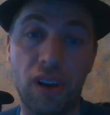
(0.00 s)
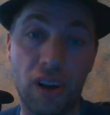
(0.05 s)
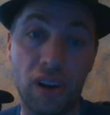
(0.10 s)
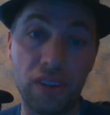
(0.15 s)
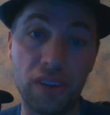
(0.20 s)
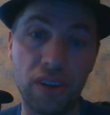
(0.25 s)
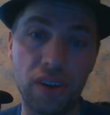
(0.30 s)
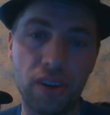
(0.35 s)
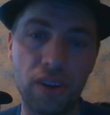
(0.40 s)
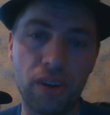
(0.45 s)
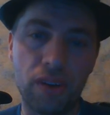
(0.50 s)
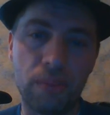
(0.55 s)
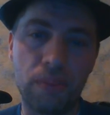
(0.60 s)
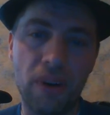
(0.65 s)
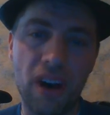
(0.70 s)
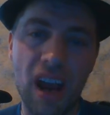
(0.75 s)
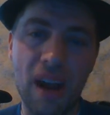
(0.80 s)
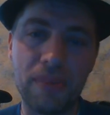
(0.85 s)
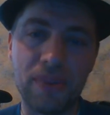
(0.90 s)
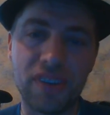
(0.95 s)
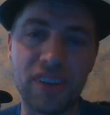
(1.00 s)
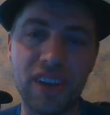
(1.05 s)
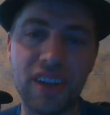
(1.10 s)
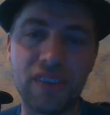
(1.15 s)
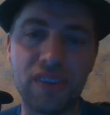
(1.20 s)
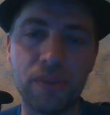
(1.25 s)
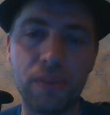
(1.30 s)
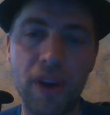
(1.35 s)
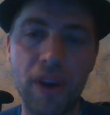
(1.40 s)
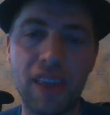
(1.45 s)
although oh, Barabbas
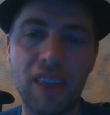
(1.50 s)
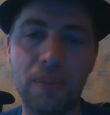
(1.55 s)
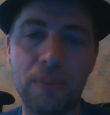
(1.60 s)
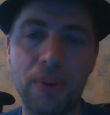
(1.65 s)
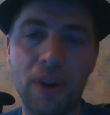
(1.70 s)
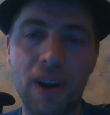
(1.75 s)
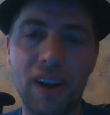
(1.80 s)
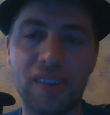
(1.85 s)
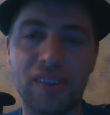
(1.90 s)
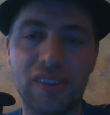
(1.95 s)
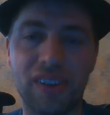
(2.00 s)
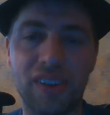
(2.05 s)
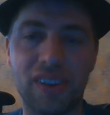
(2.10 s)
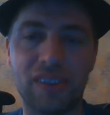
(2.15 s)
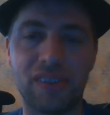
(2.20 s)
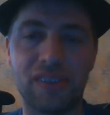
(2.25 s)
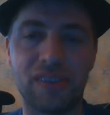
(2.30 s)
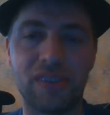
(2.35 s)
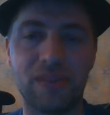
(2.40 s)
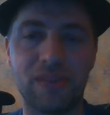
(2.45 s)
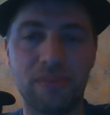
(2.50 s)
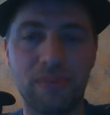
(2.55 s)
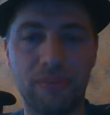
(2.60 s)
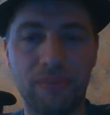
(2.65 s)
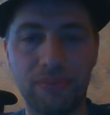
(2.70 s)
gets away in the process.